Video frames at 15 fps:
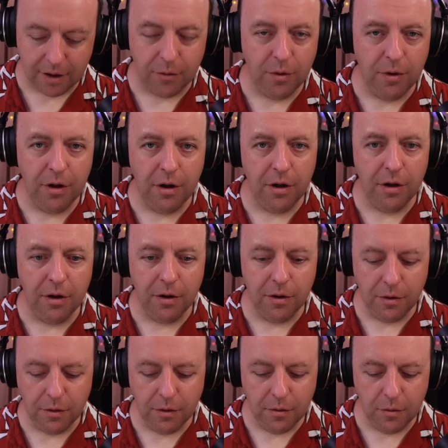whoa,
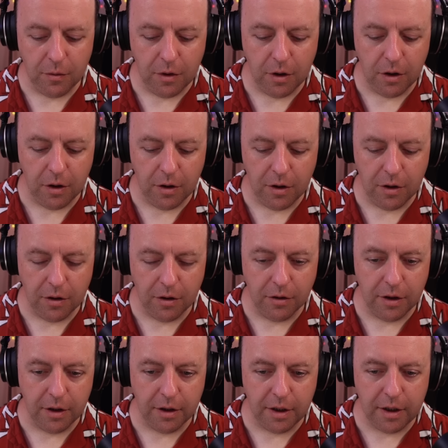whoa,
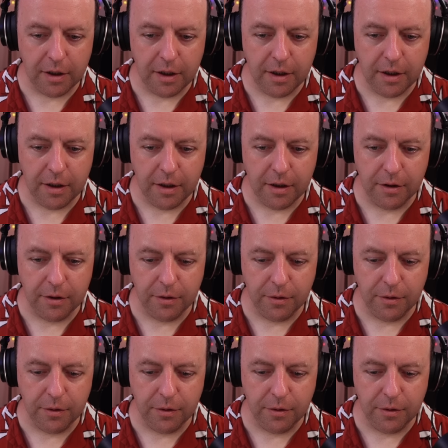da, da, da, da,